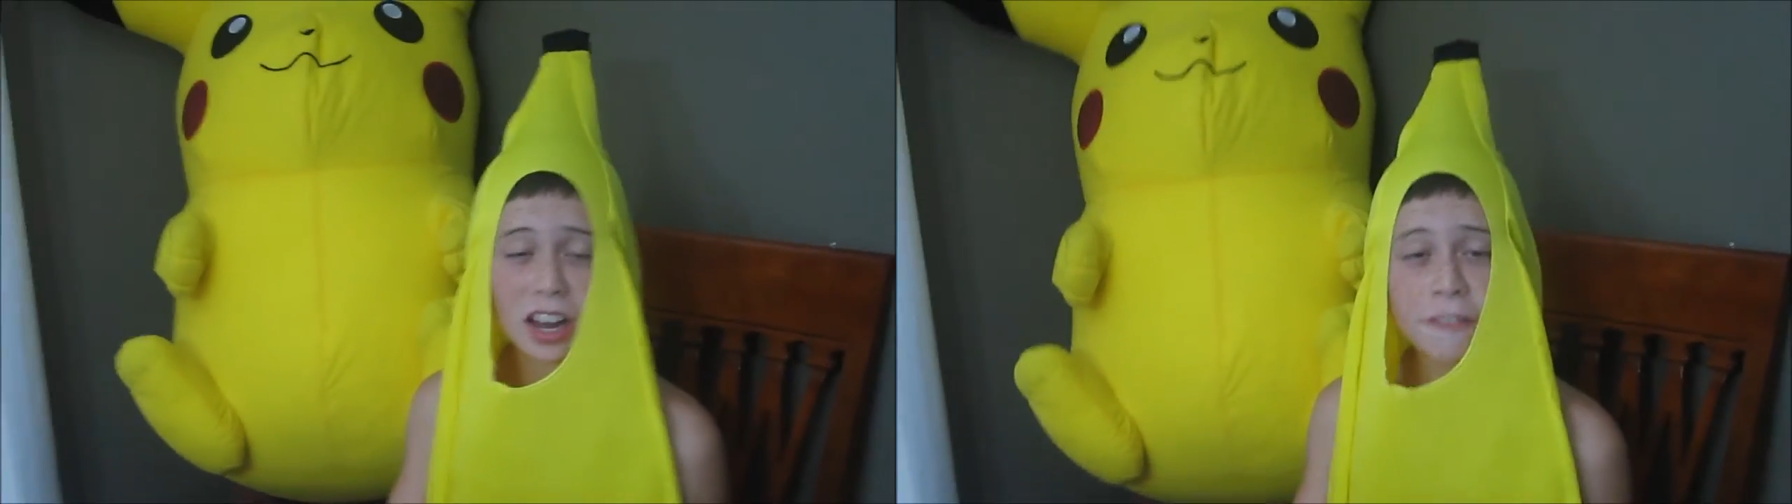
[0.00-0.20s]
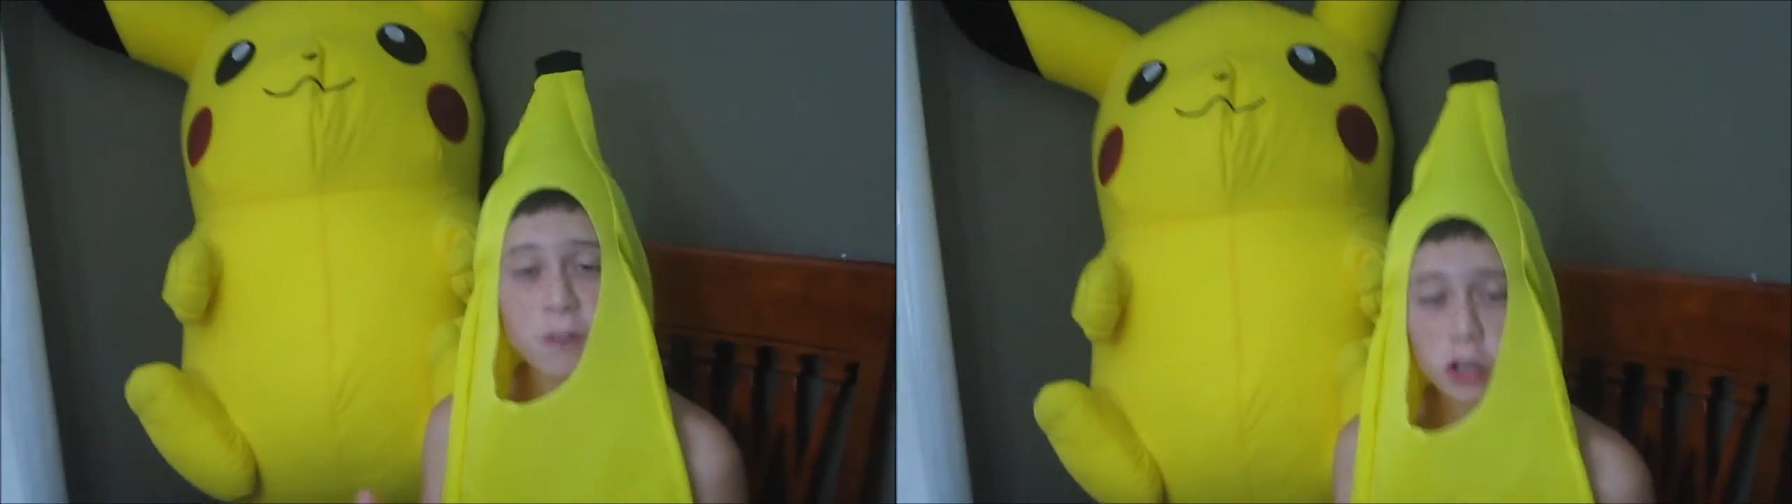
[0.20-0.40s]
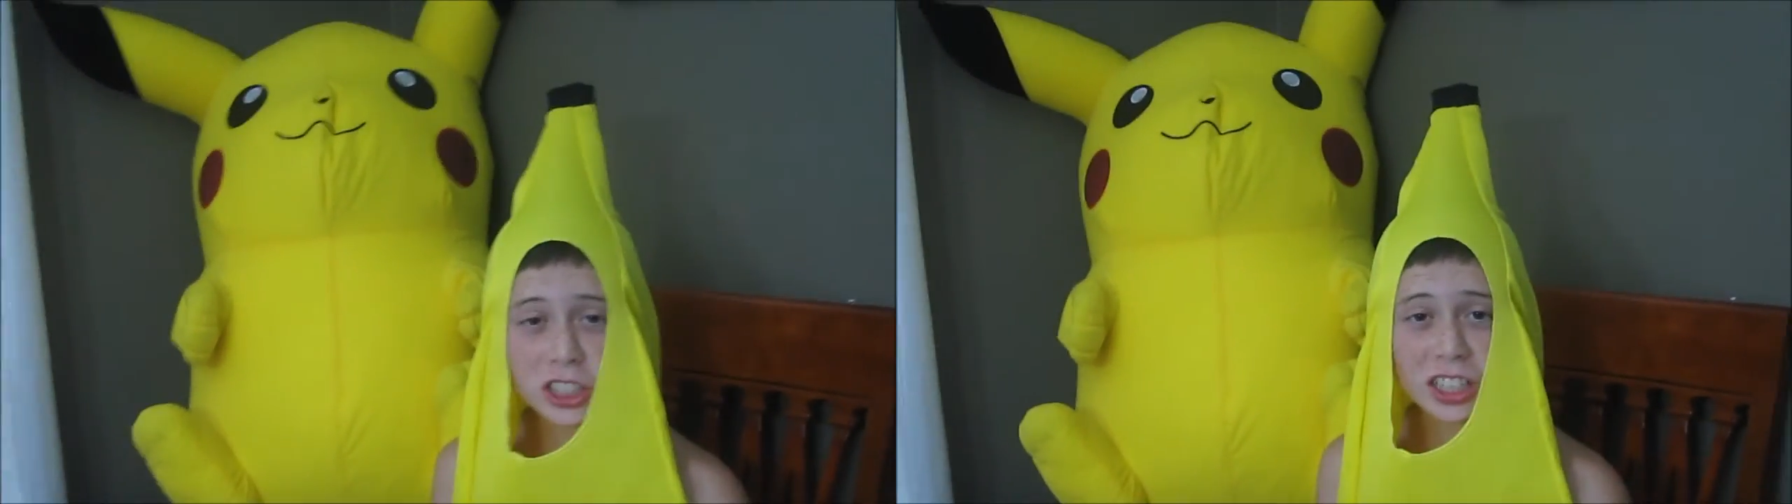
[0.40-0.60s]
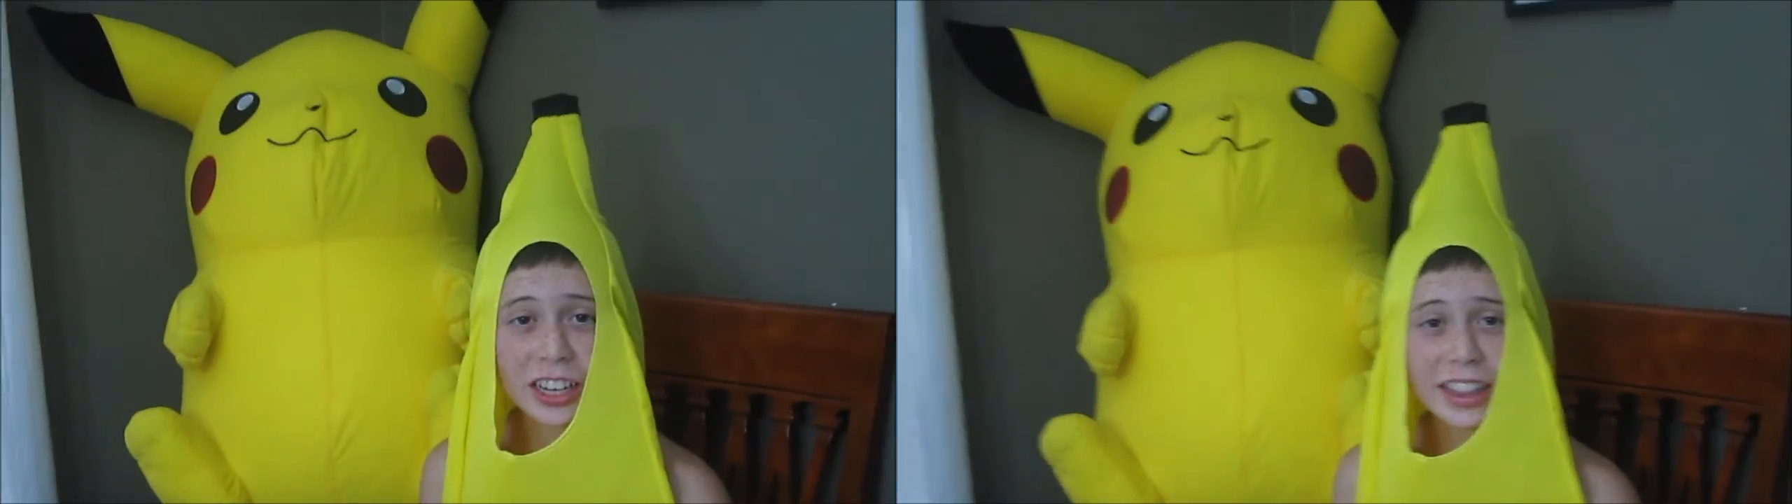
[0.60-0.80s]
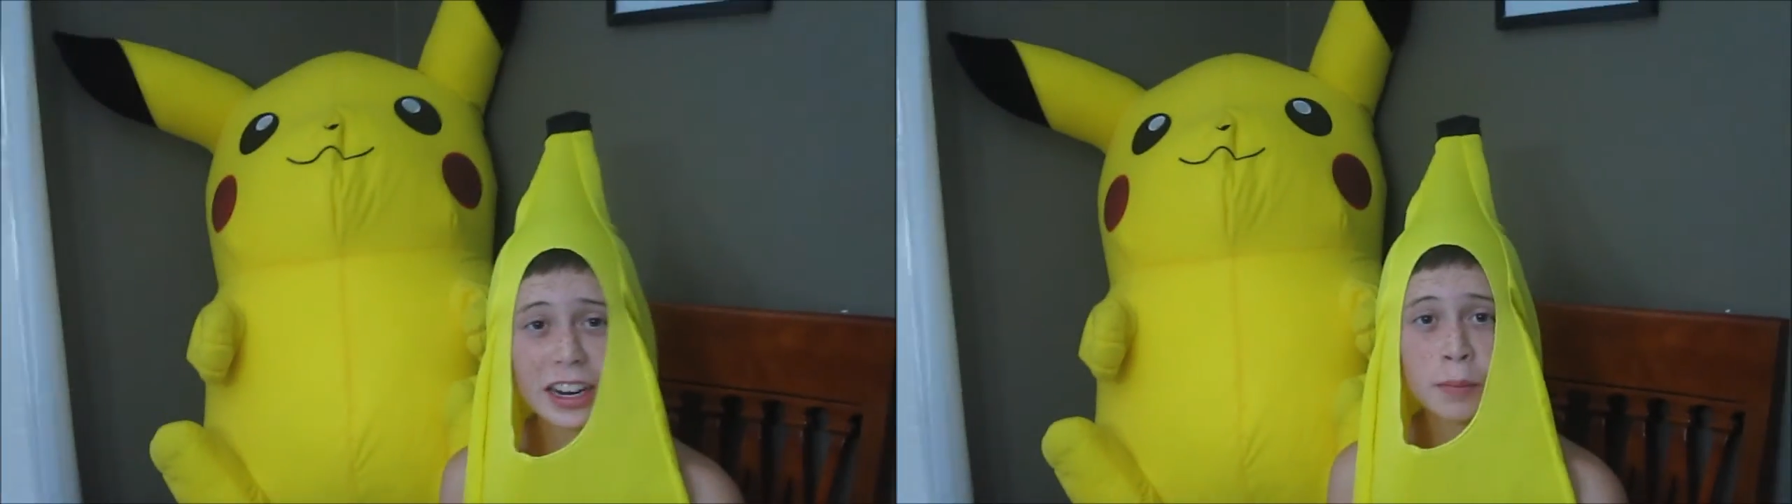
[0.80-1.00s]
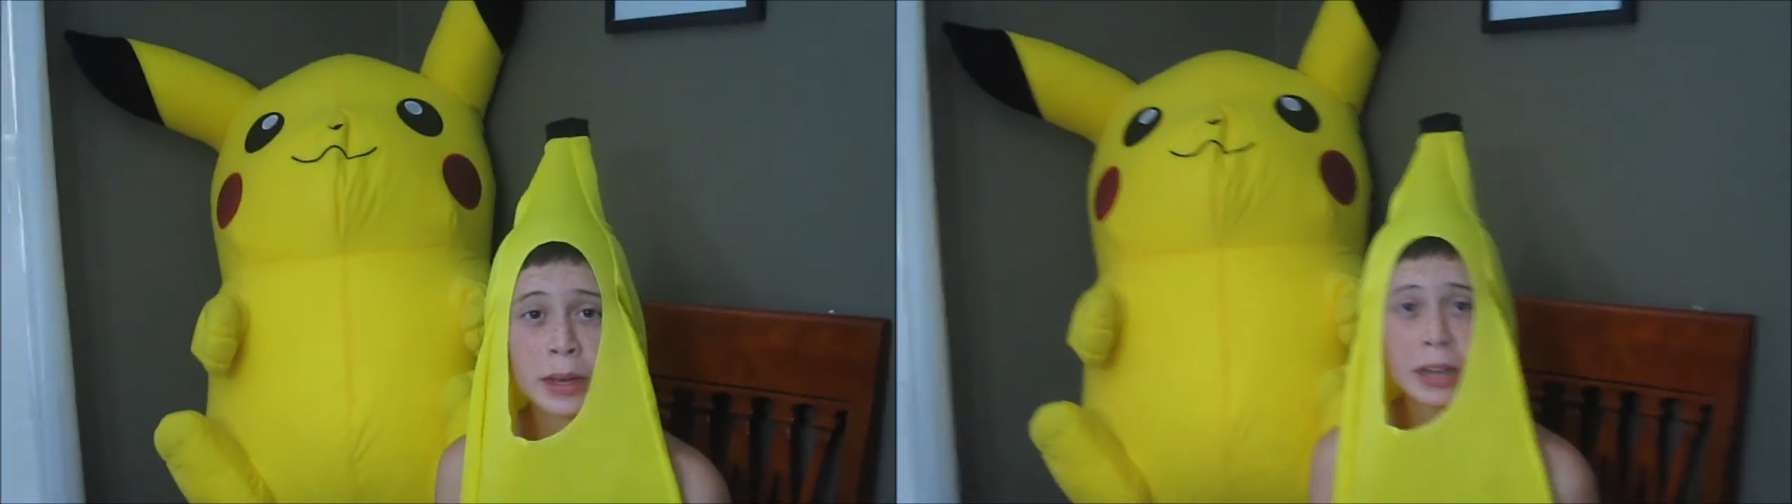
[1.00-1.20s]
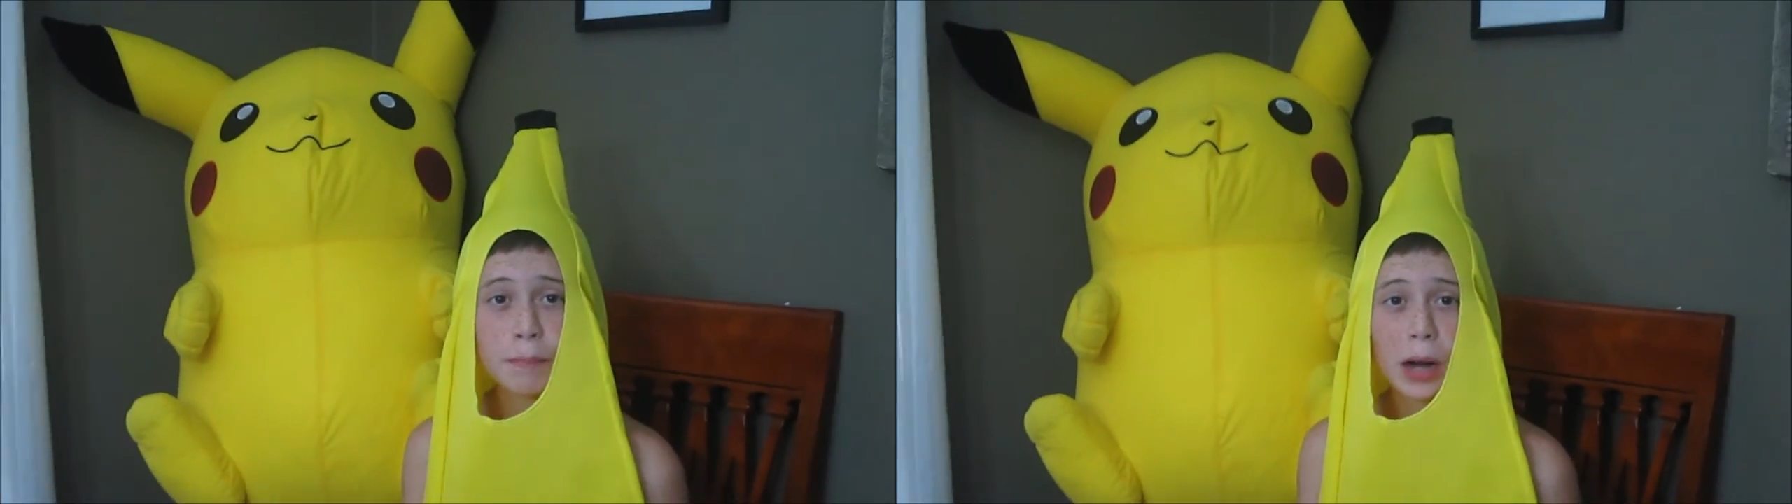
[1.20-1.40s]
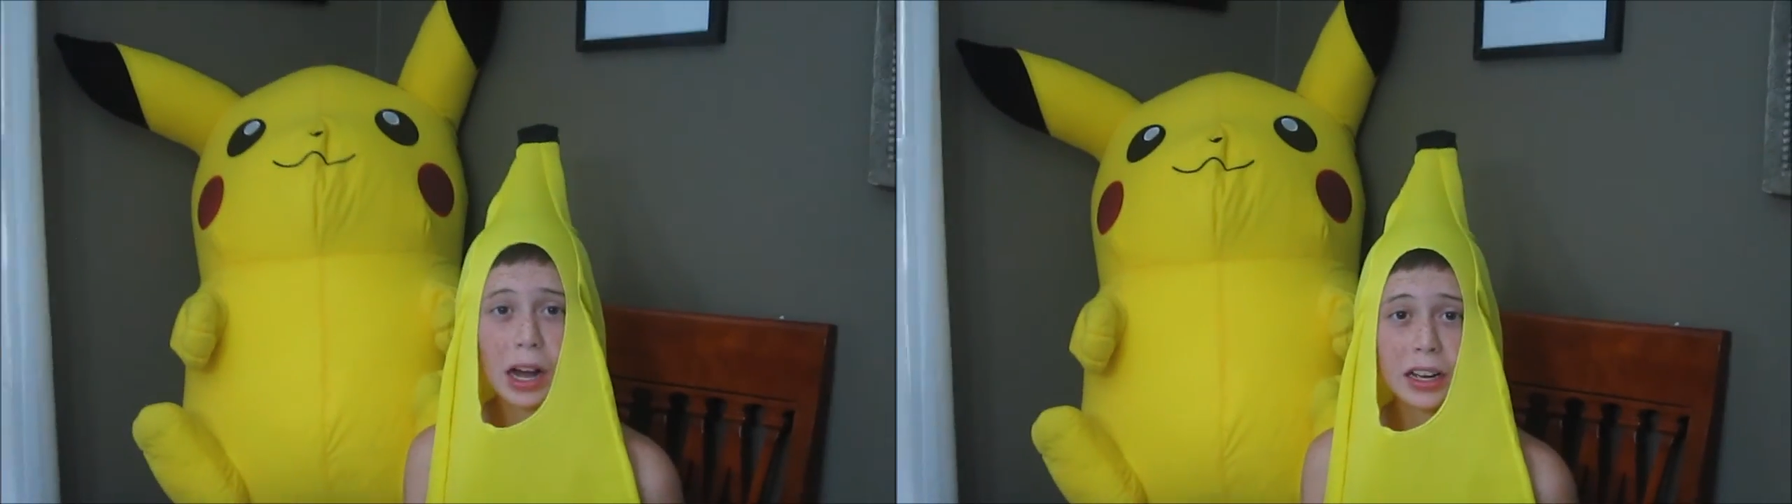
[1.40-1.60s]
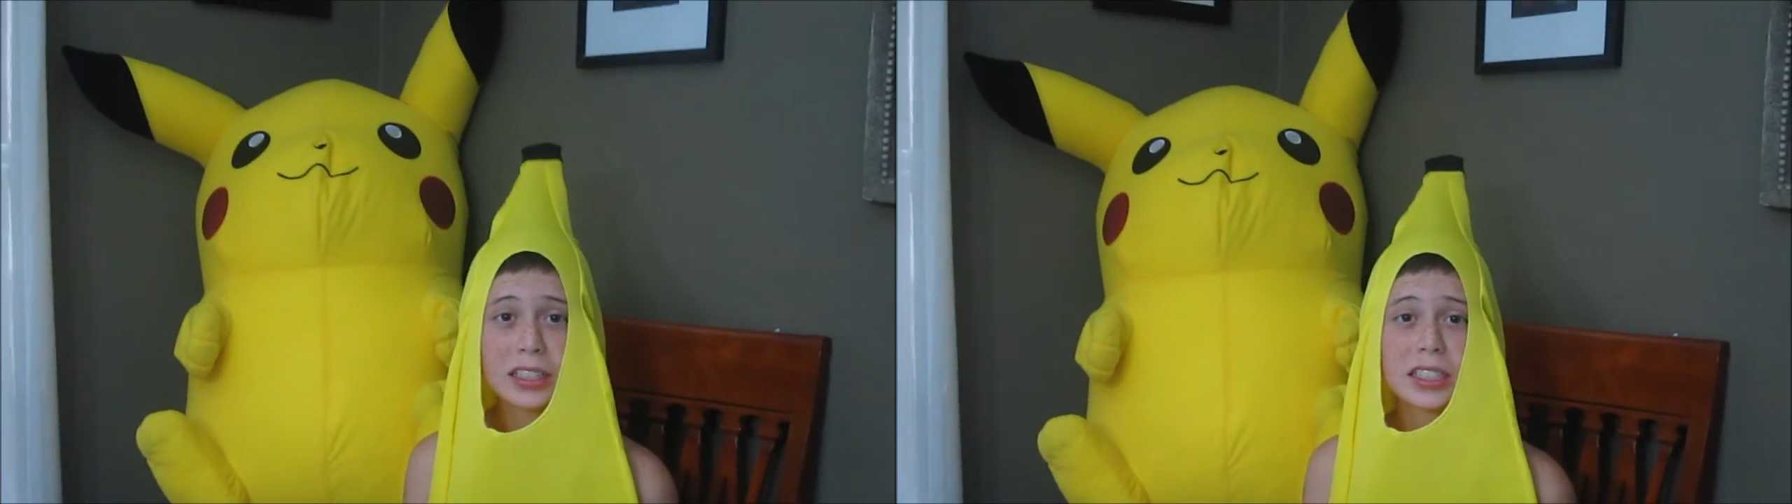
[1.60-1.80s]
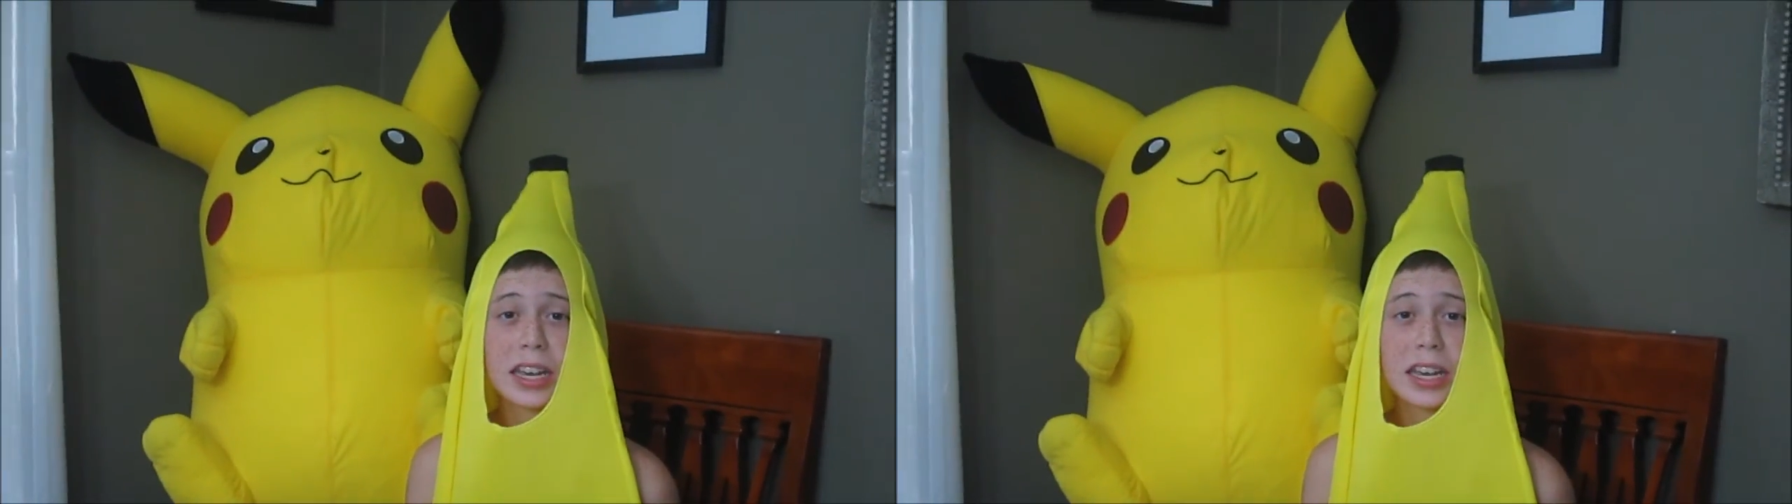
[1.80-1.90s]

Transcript: Unfortunately, there are many bugs